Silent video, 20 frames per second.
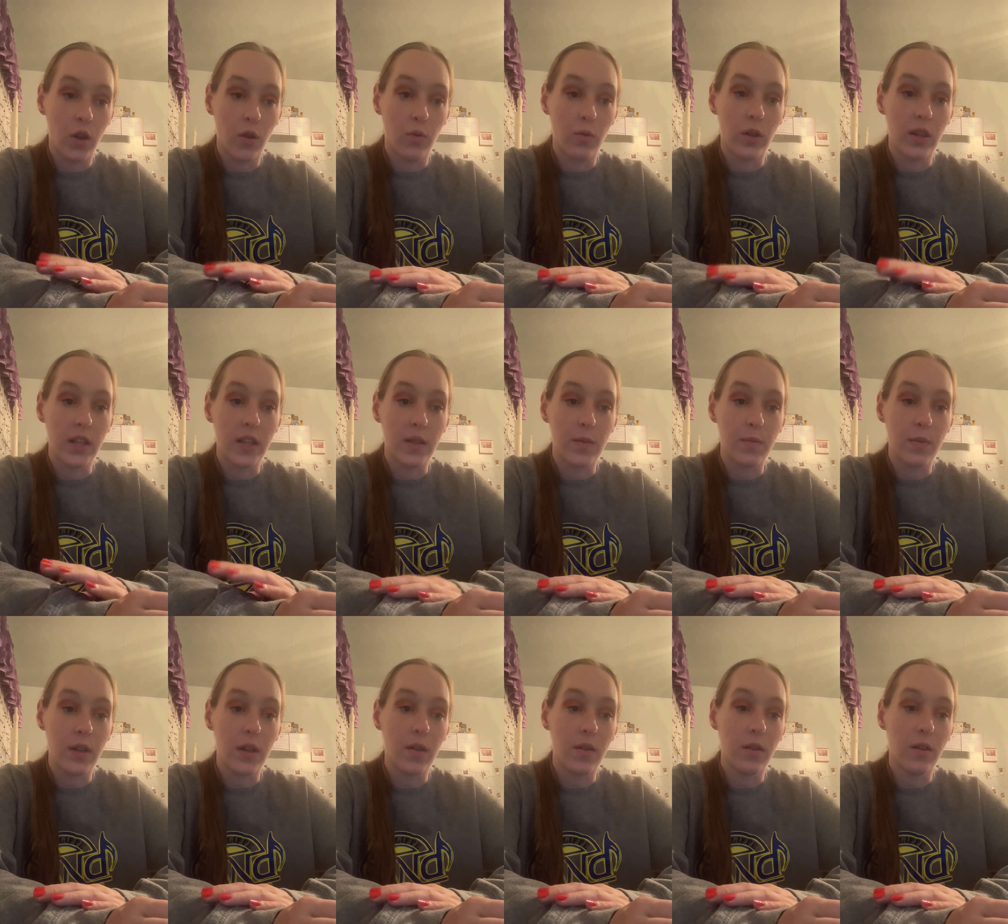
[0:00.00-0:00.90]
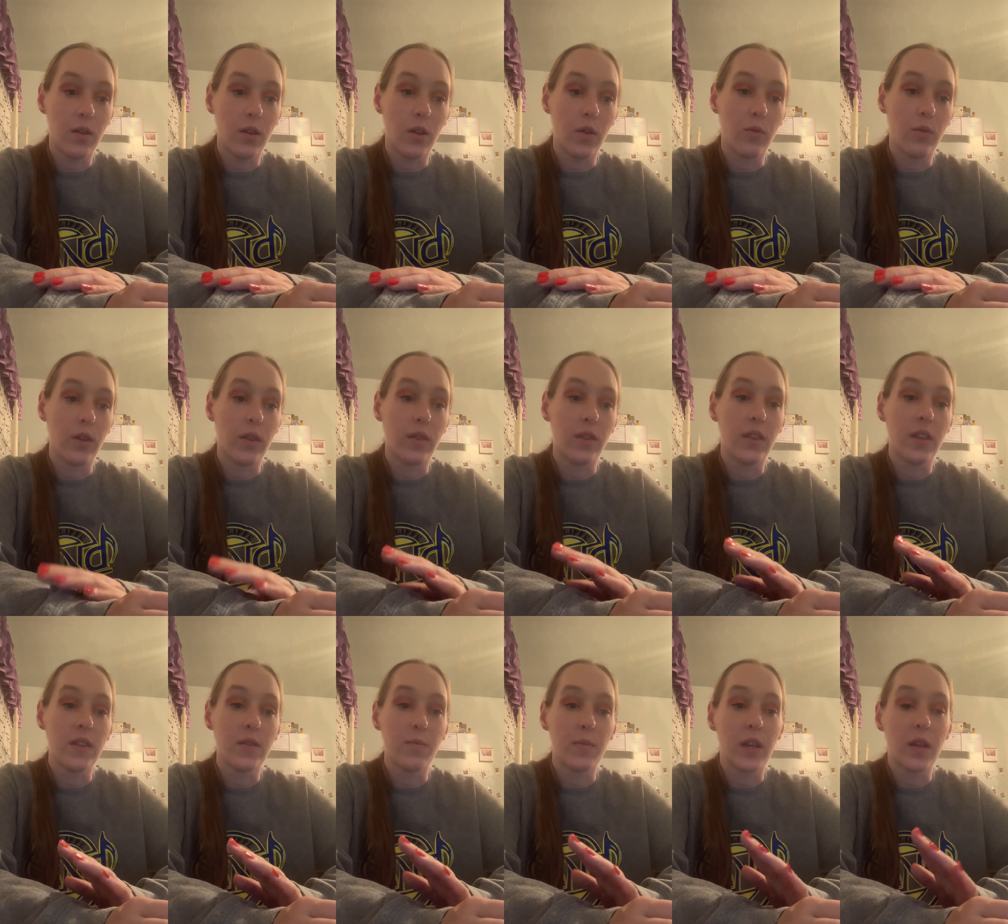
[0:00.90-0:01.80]
With
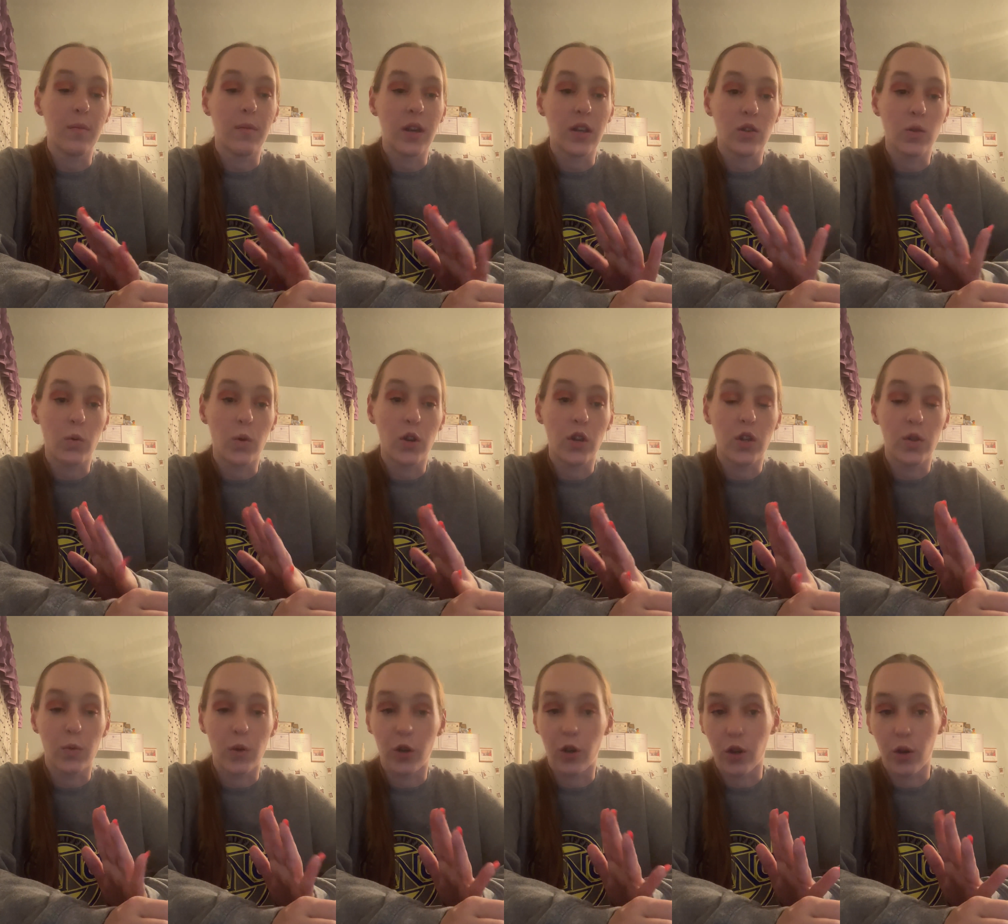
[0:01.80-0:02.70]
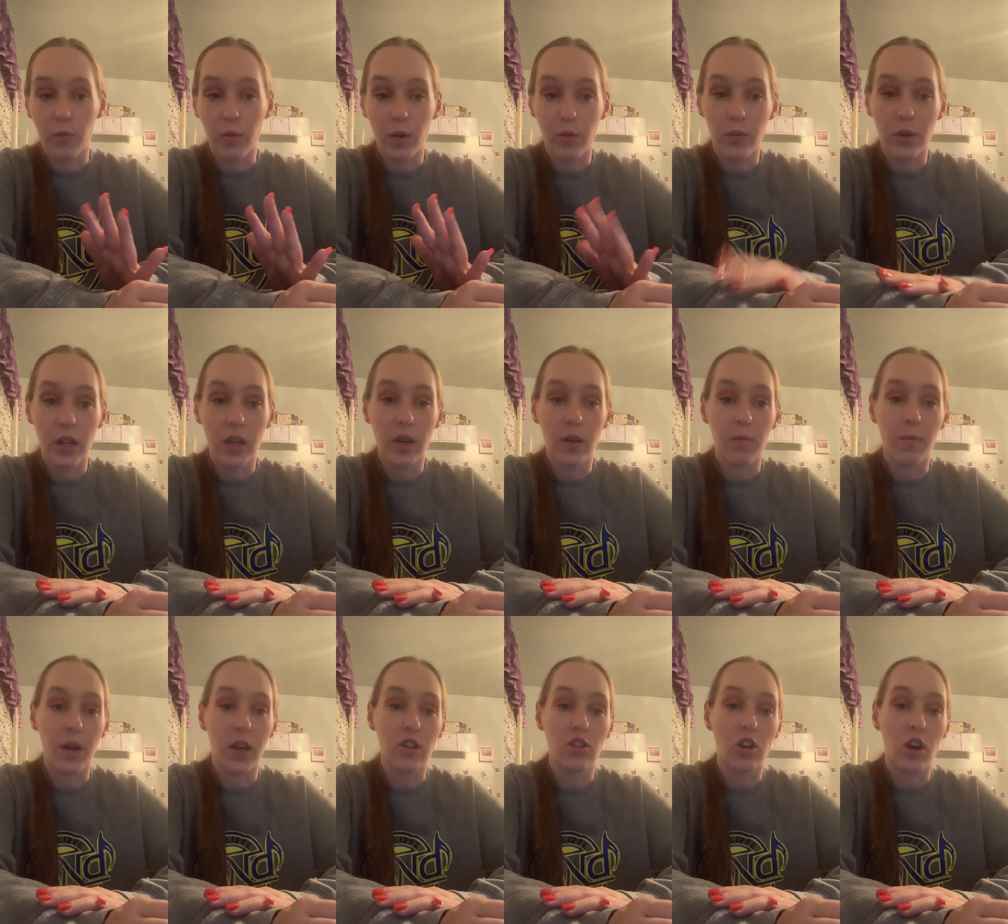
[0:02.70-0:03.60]
this being my sorority's recruitment week,
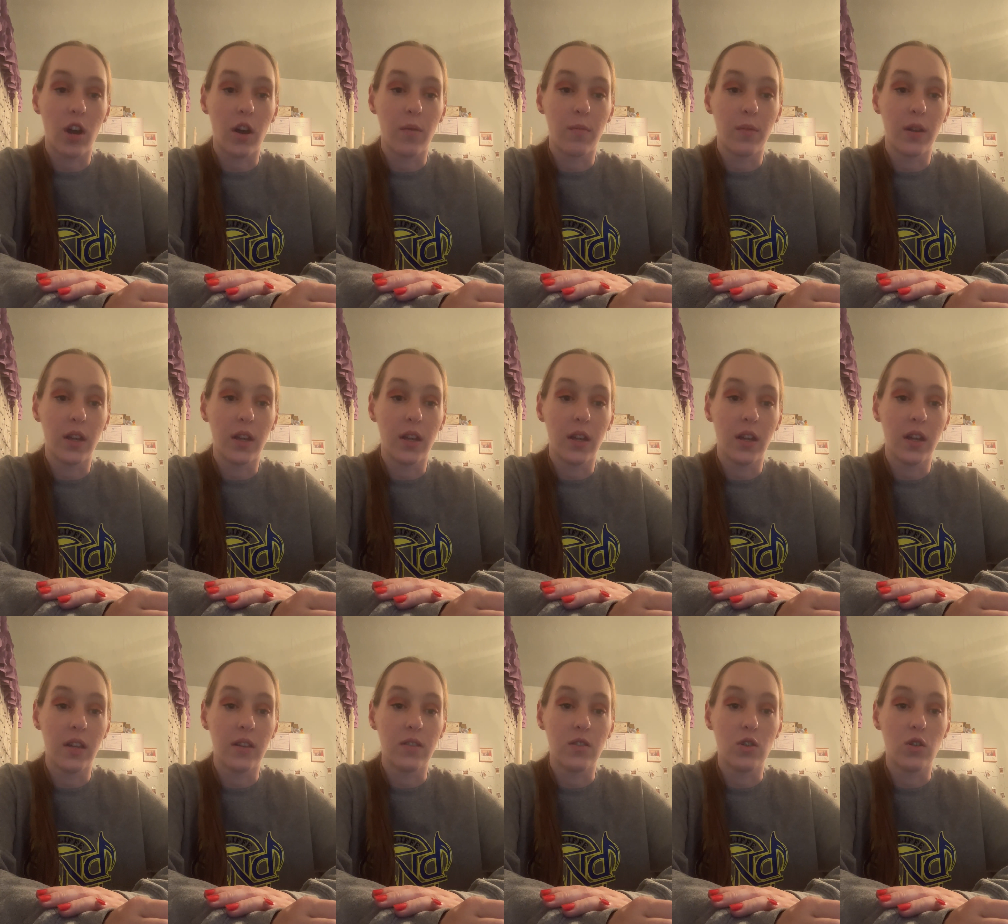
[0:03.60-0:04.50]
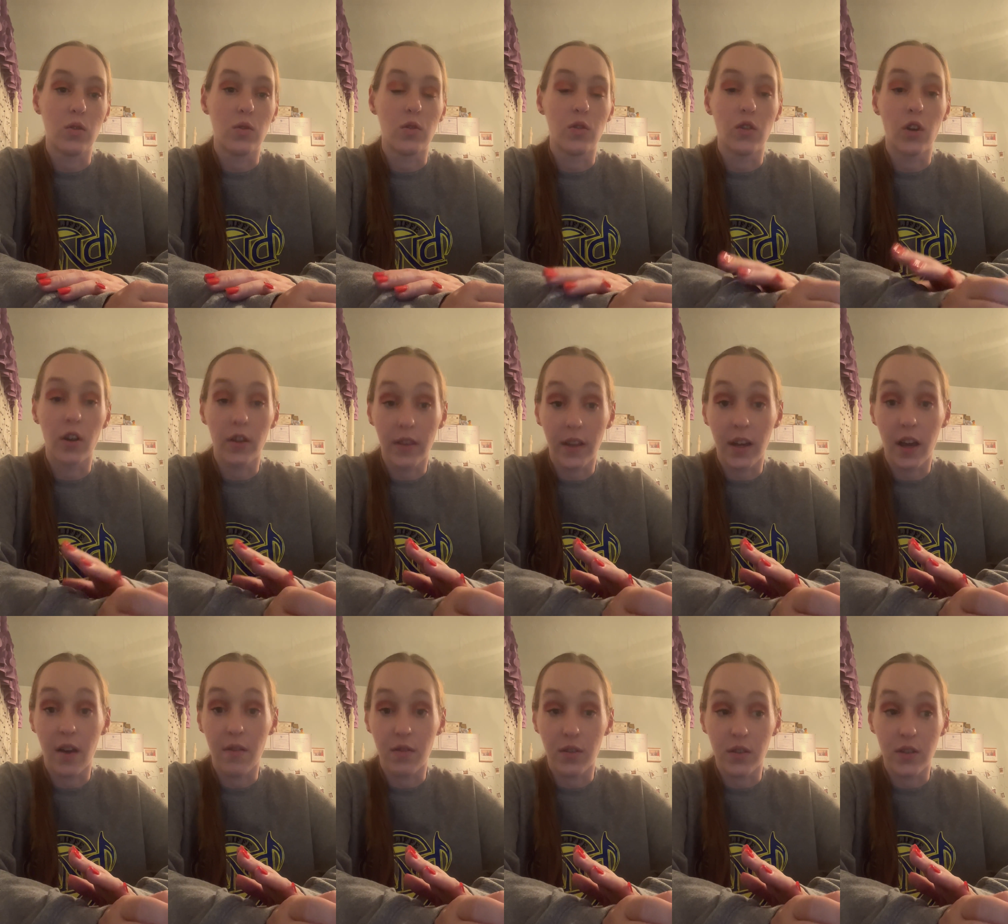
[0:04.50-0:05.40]
my job is to start the
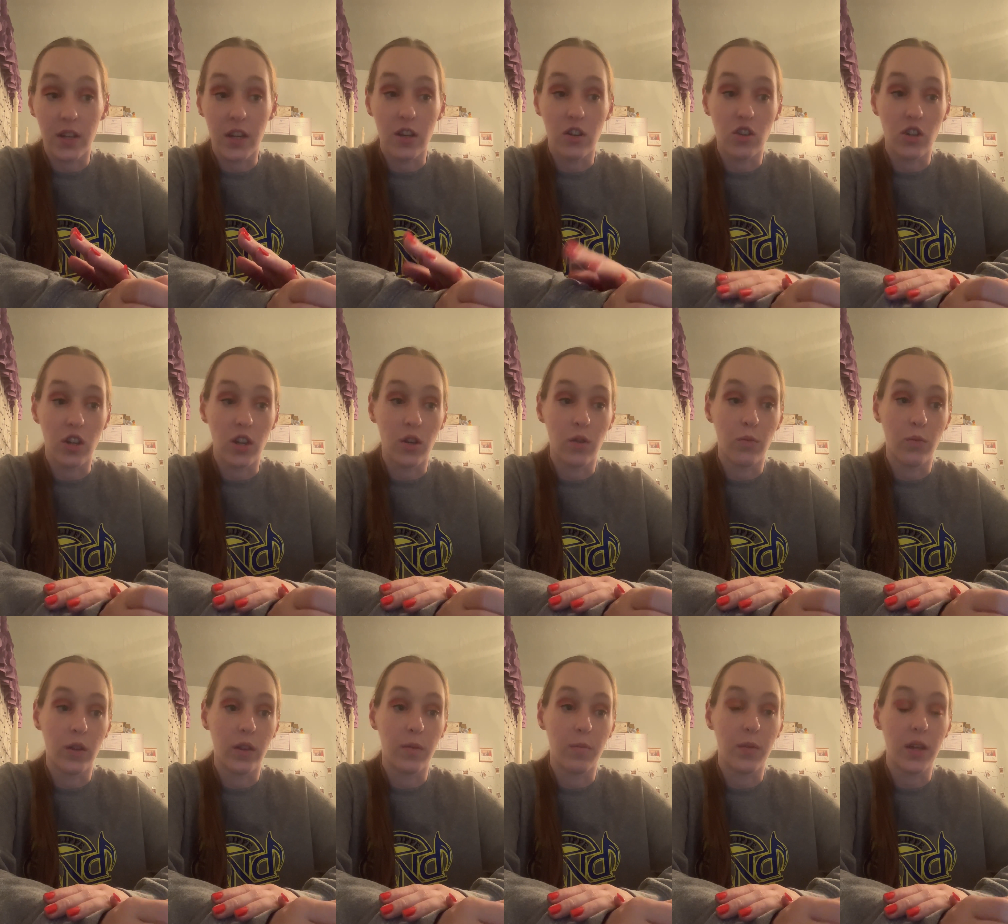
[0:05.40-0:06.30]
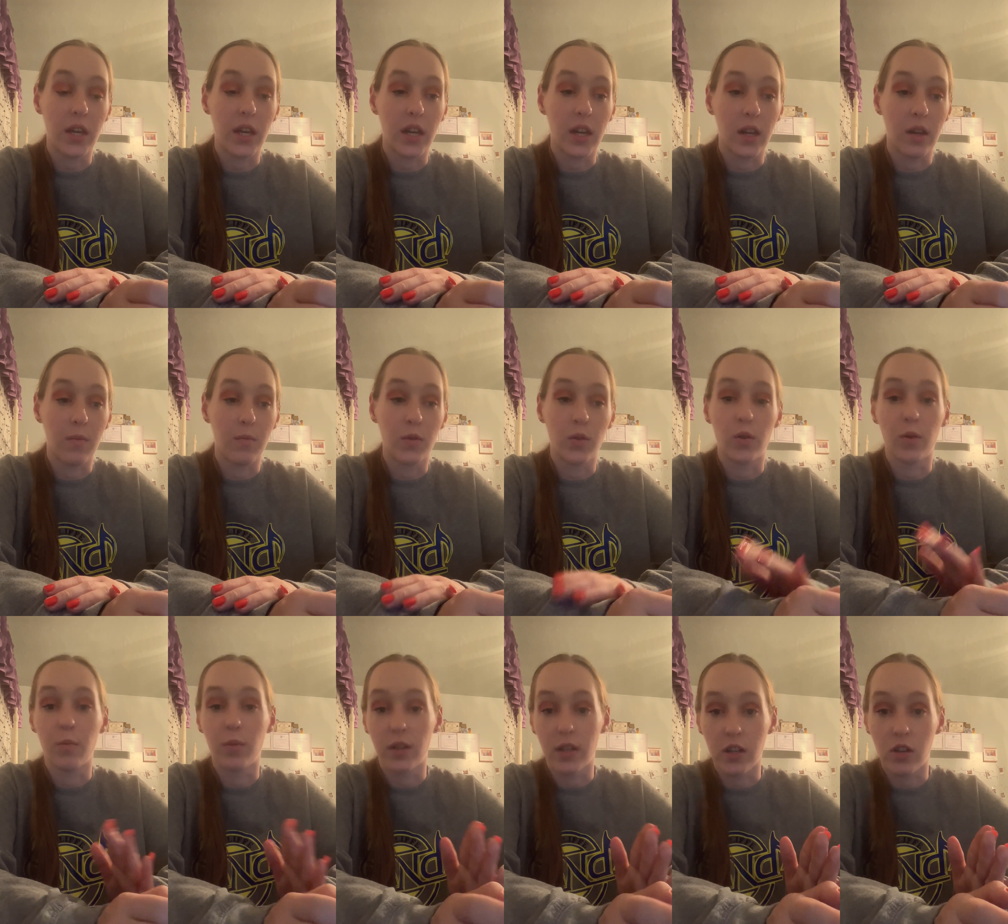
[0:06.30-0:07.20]
conversation with PNMs or
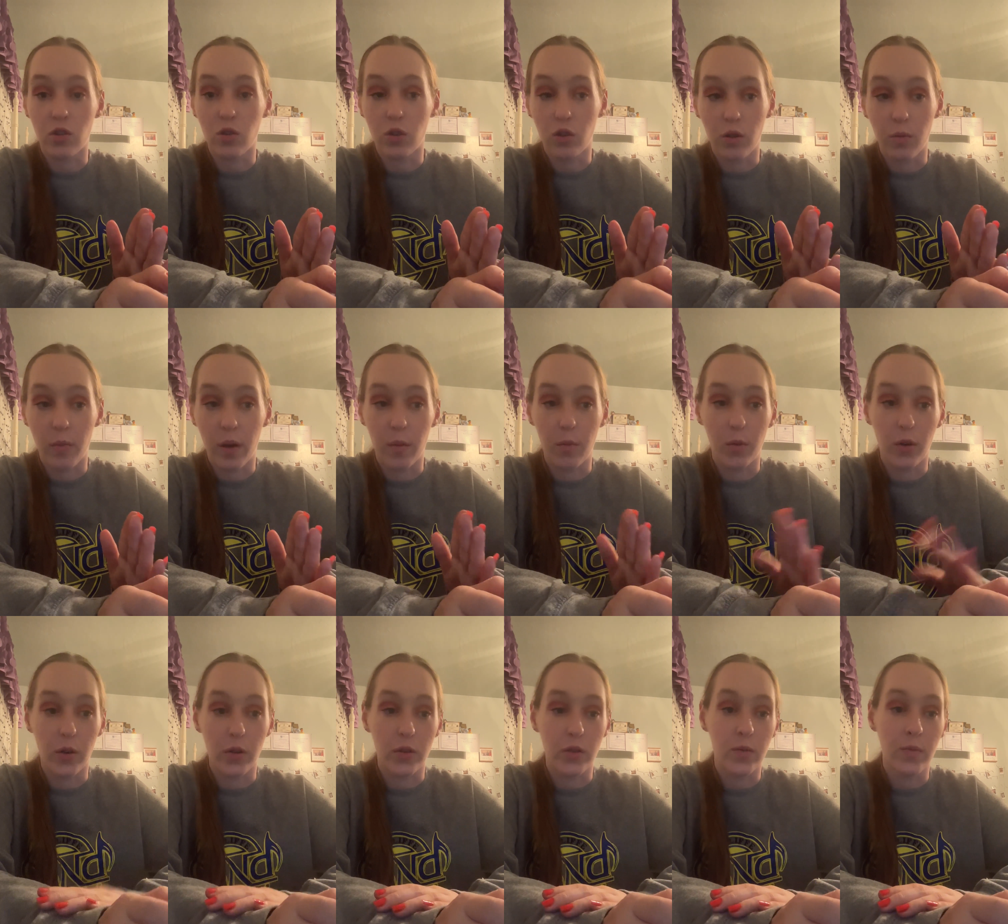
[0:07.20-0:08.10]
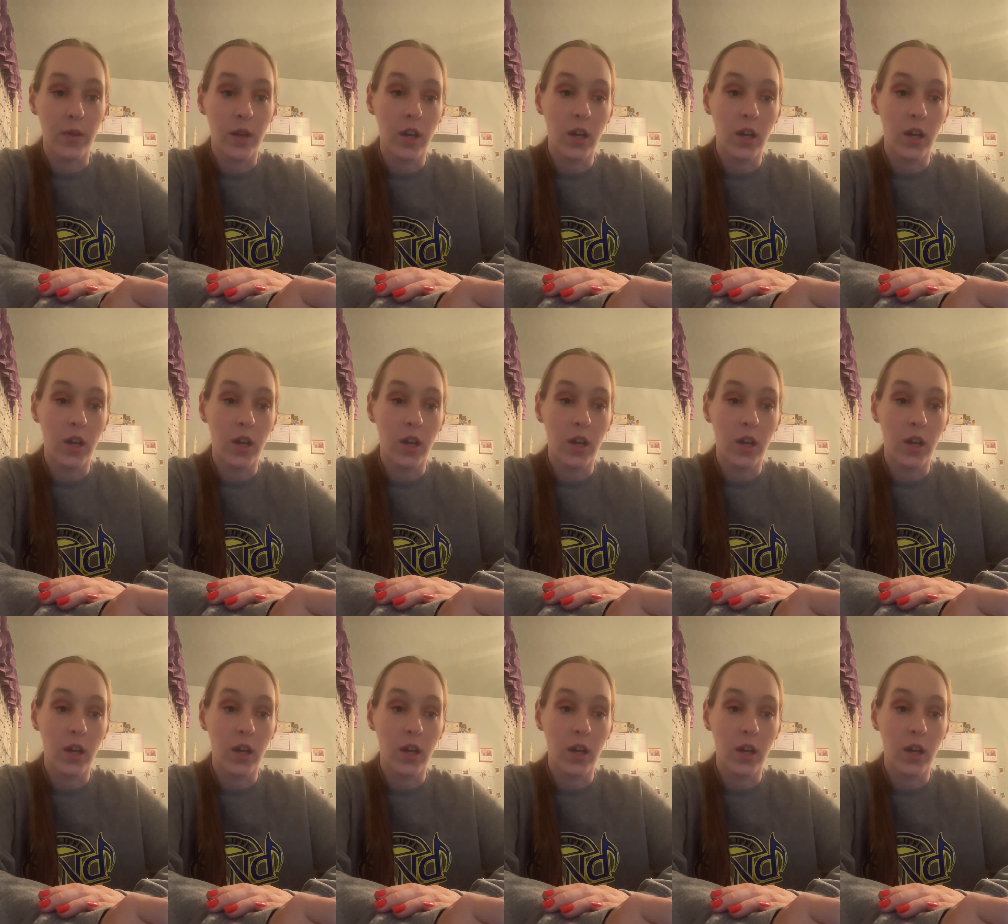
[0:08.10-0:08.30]
potential new members